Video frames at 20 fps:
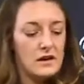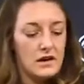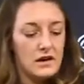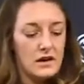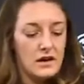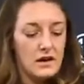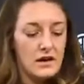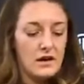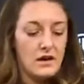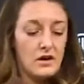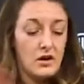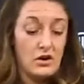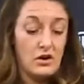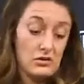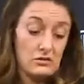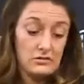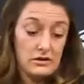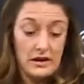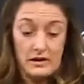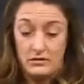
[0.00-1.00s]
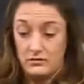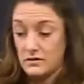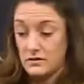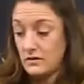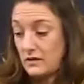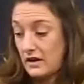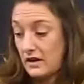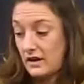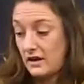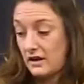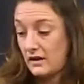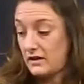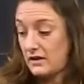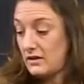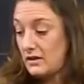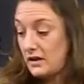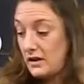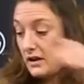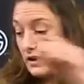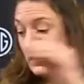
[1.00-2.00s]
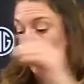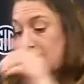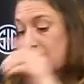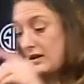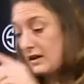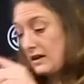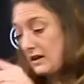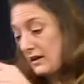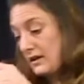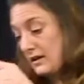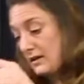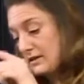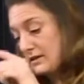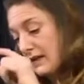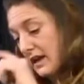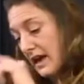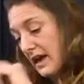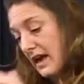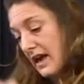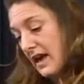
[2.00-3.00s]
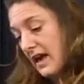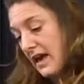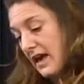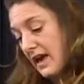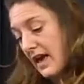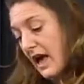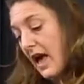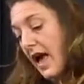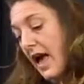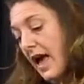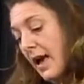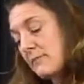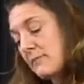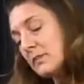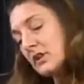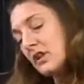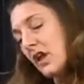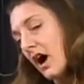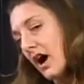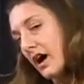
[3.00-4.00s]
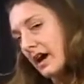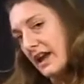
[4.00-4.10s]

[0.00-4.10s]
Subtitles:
All around, and it is a M-lock